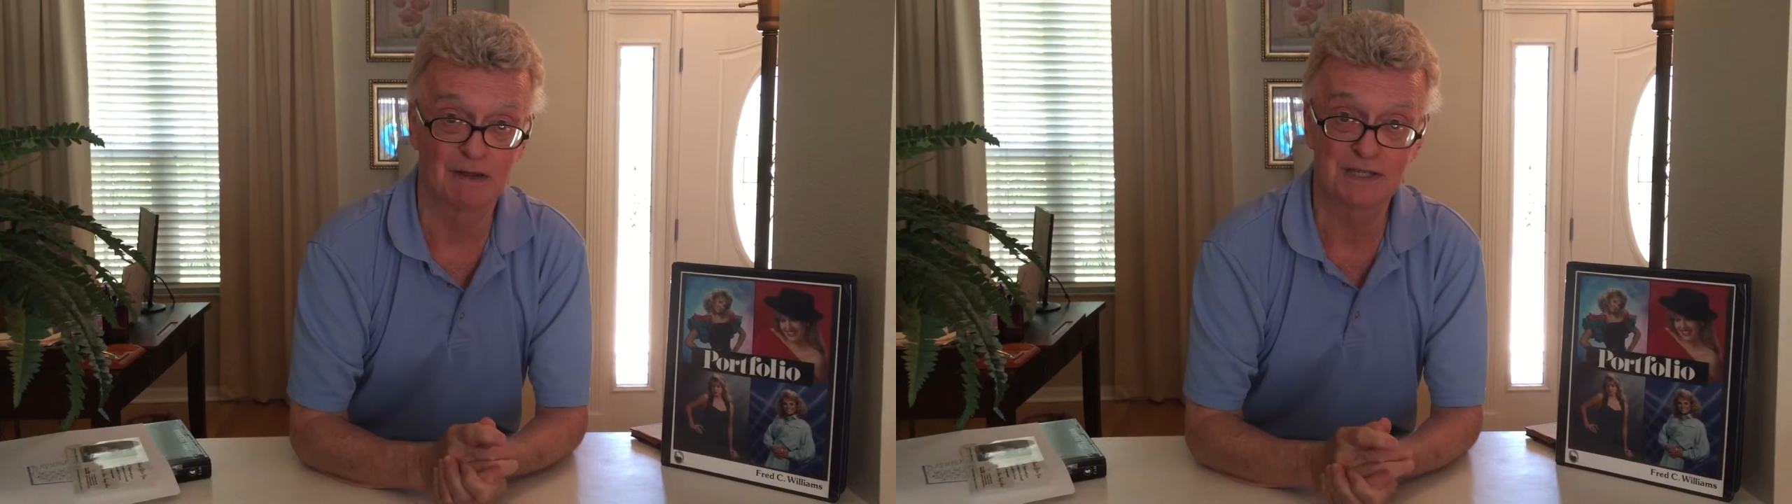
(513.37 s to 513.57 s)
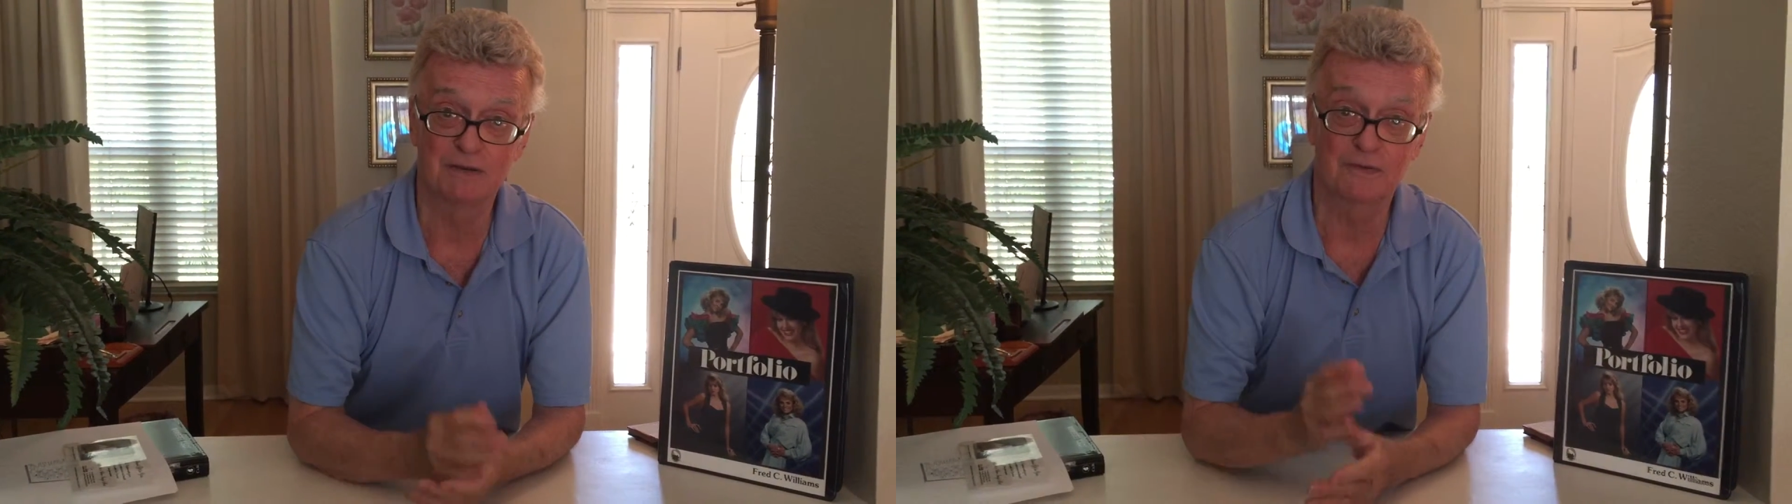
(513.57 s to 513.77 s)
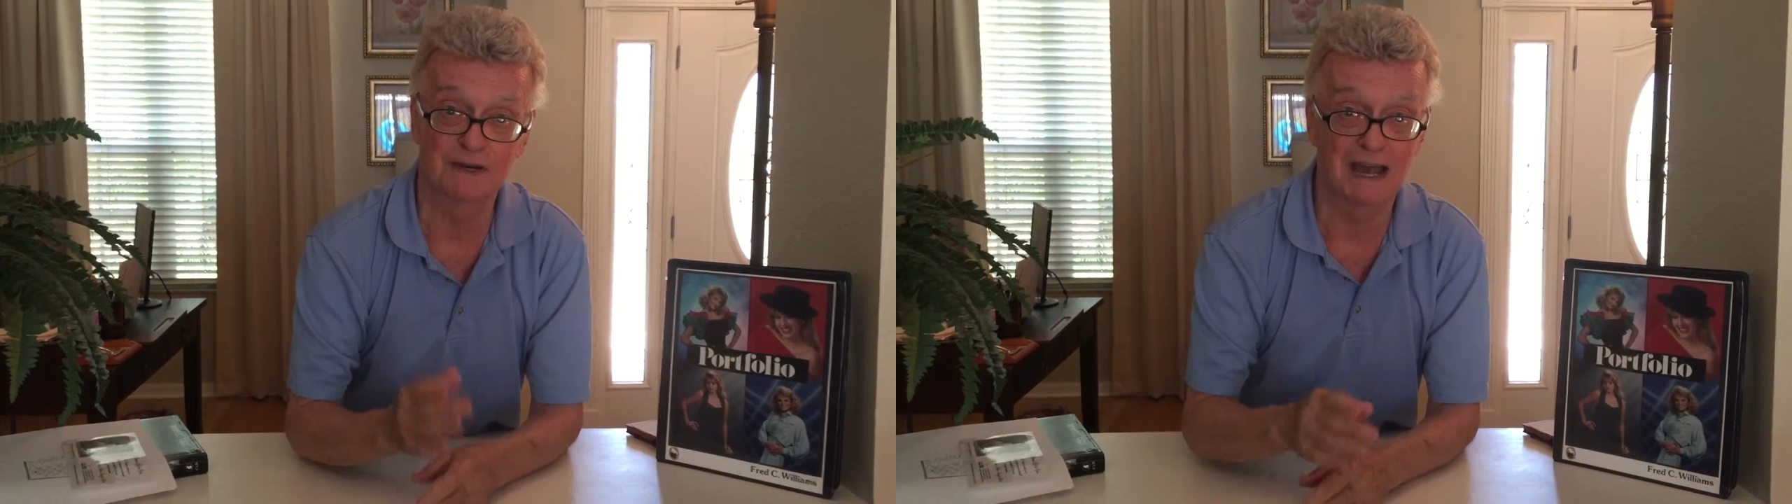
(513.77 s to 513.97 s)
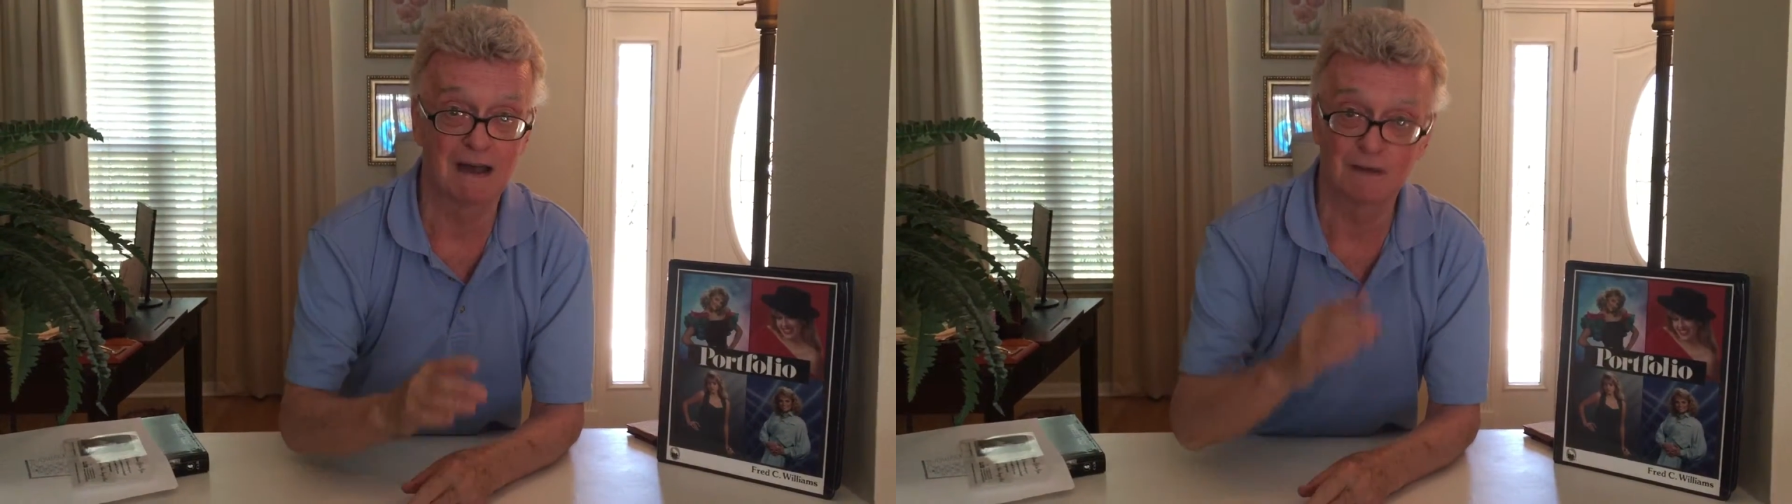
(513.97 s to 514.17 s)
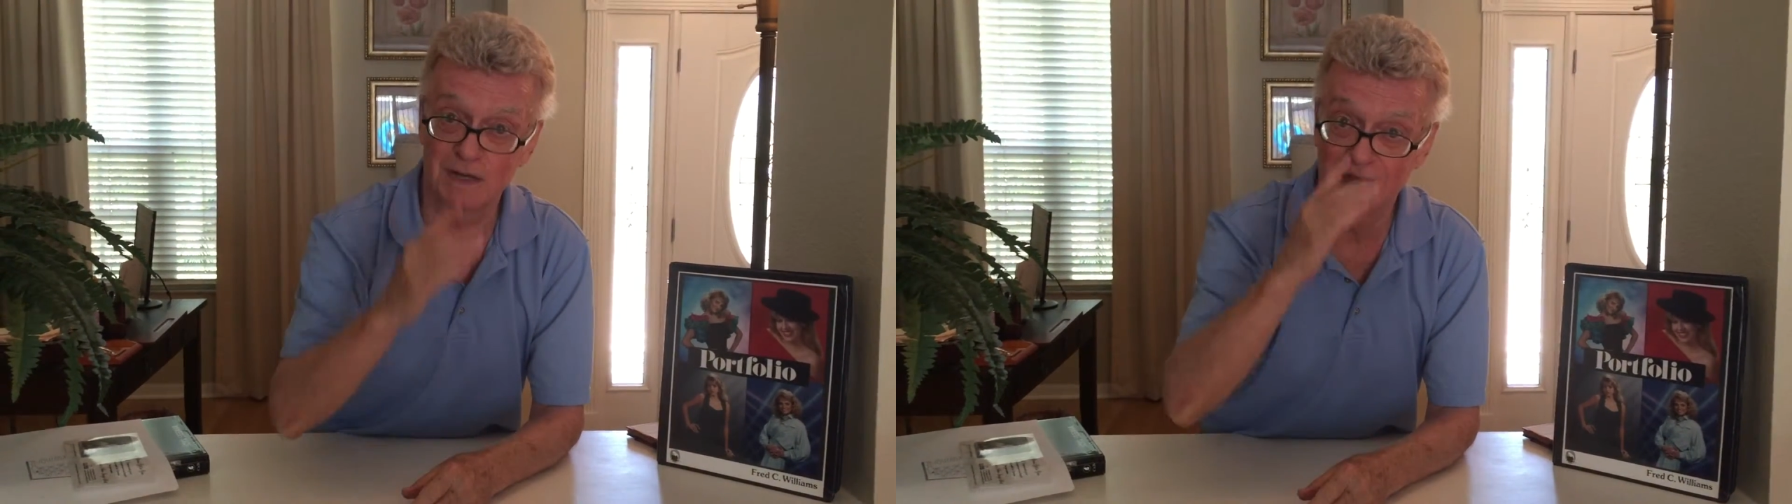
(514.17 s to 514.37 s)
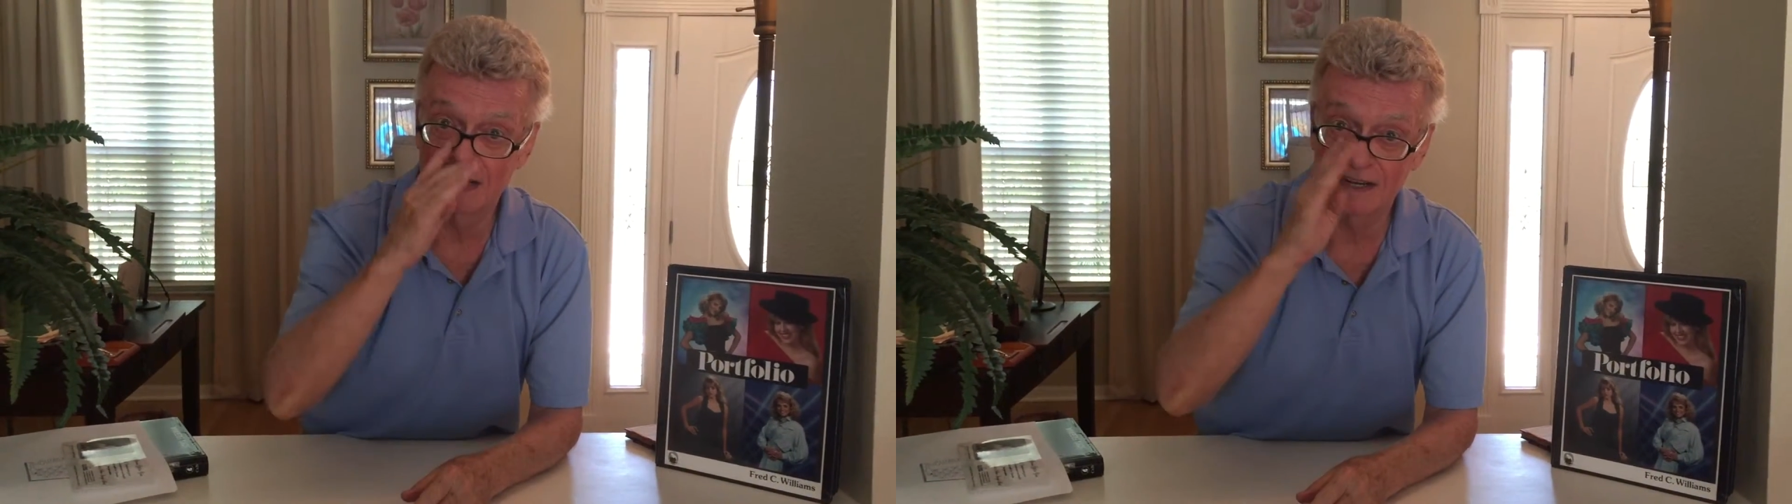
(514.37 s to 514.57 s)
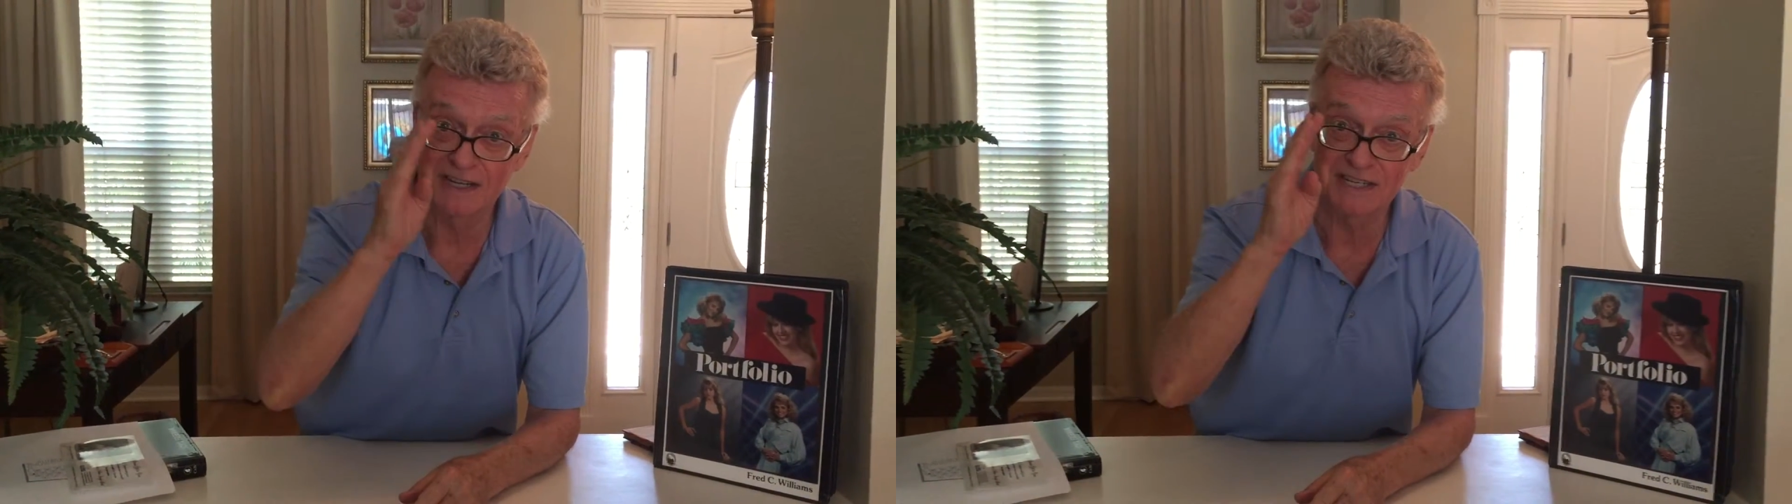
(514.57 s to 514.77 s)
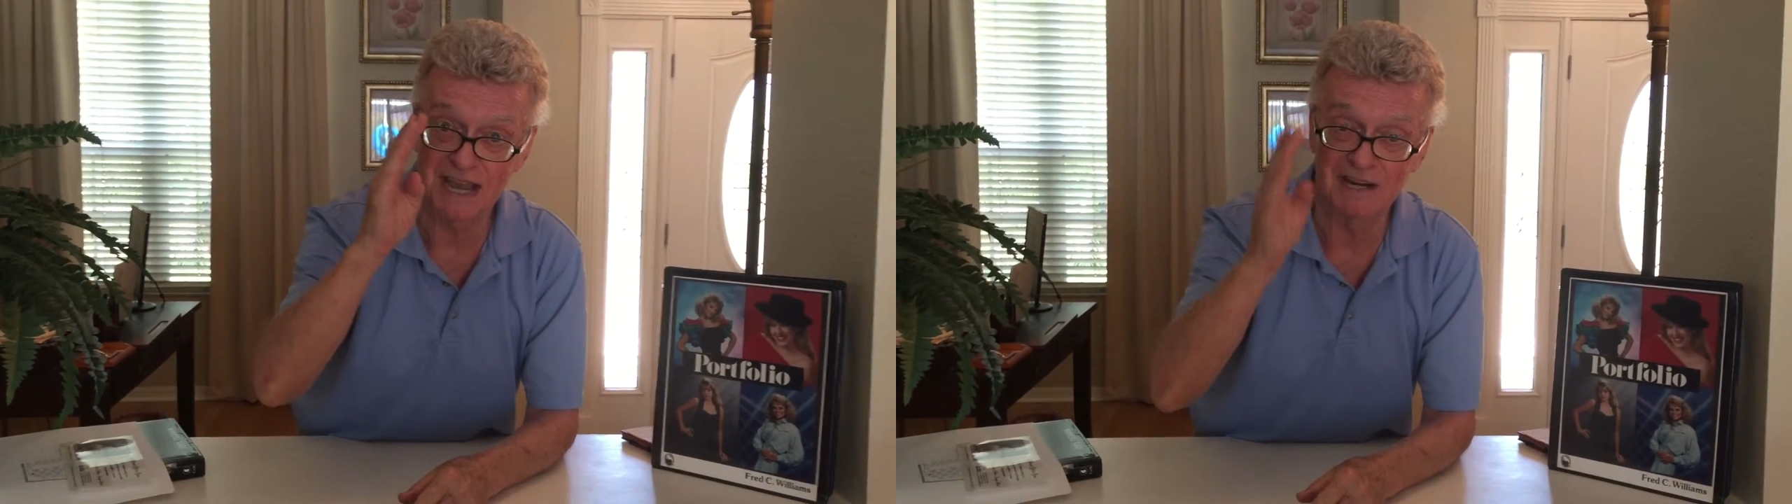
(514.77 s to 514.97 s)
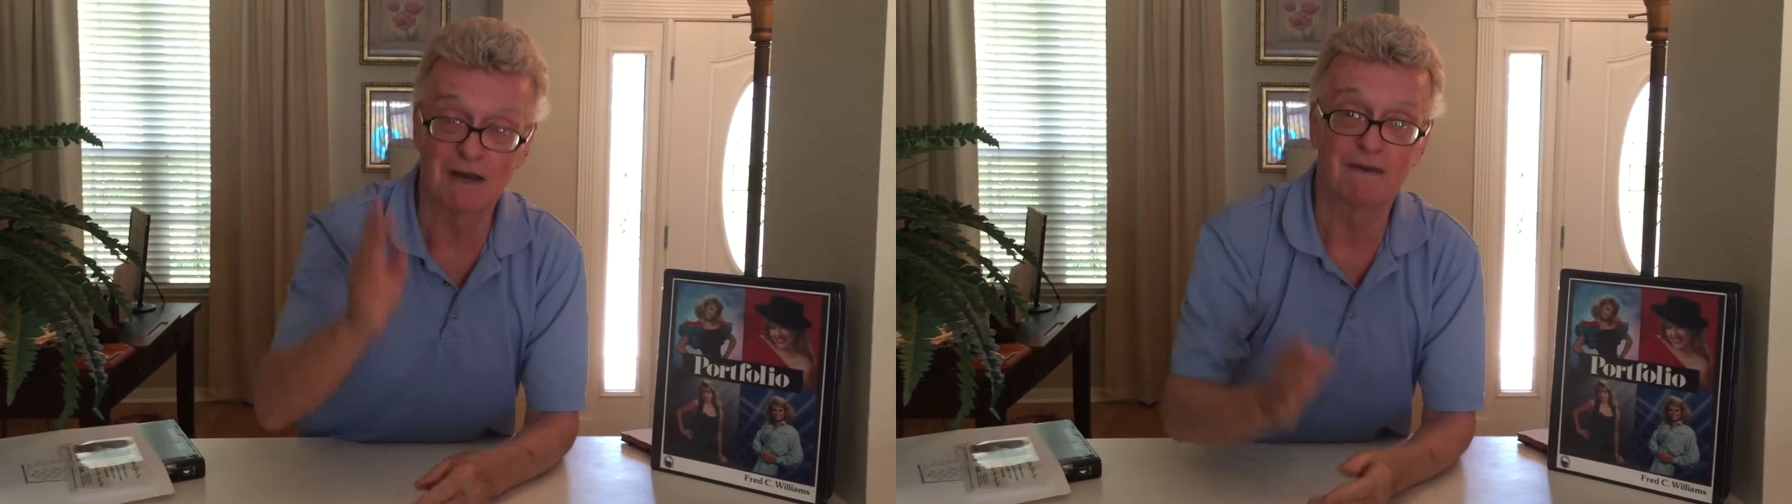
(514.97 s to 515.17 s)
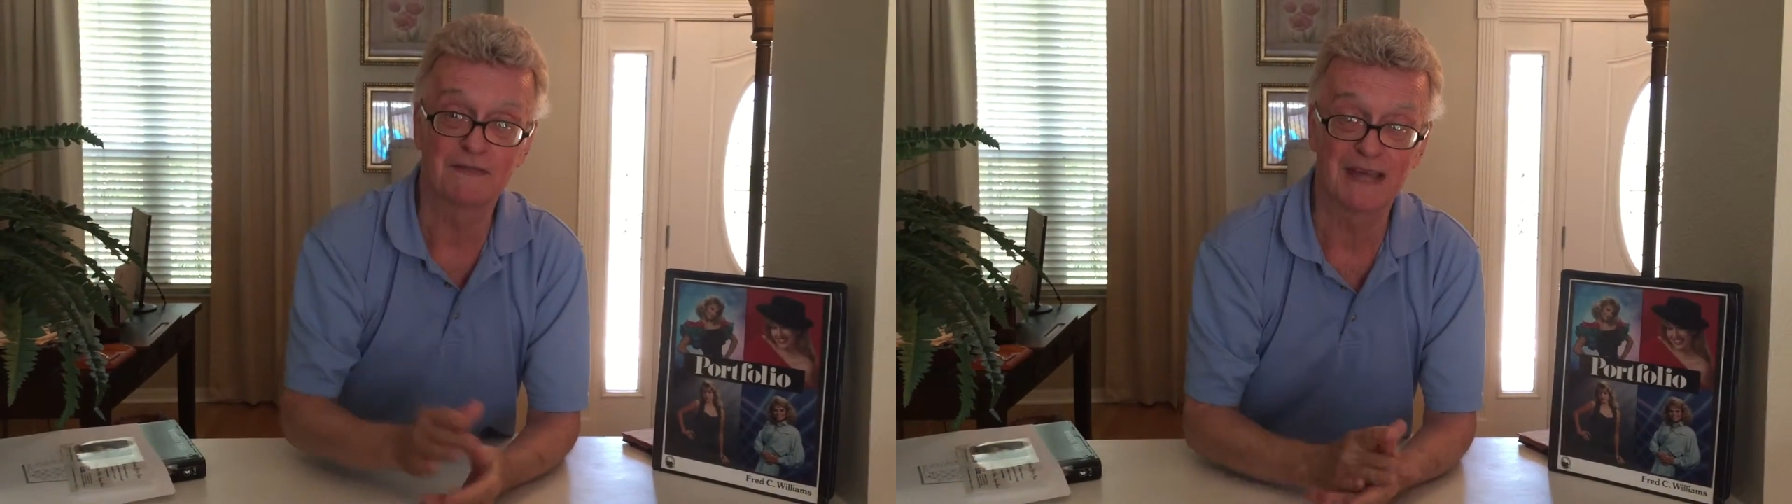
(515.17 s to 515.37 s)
So for now, I'm going to sign off.